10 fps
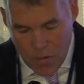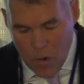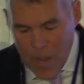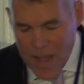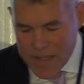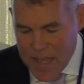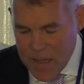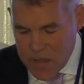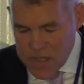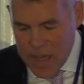Rabat
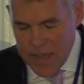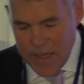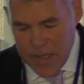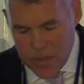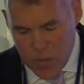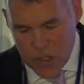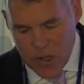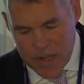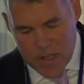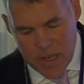al-Tahid, which
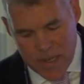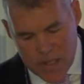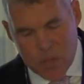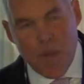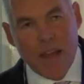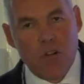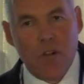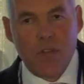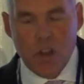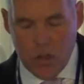translates as Banner
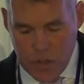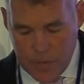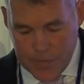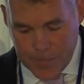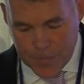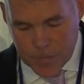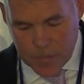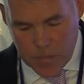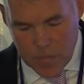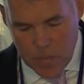of God,
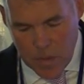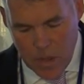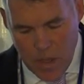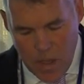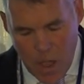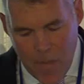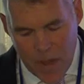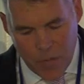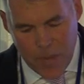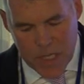a
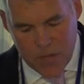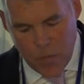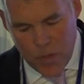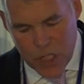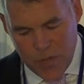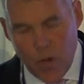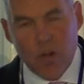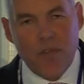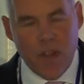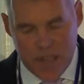mouthpiece for British
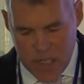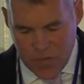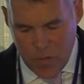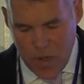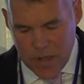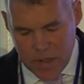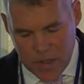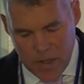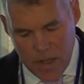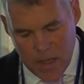foreign fighters from
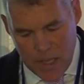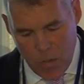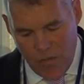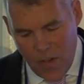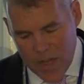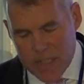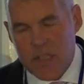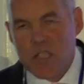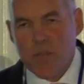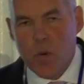London that were fighting
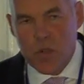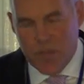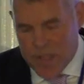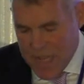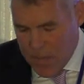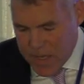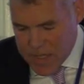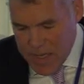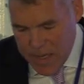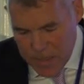in support of Islamic
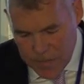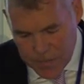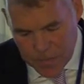State.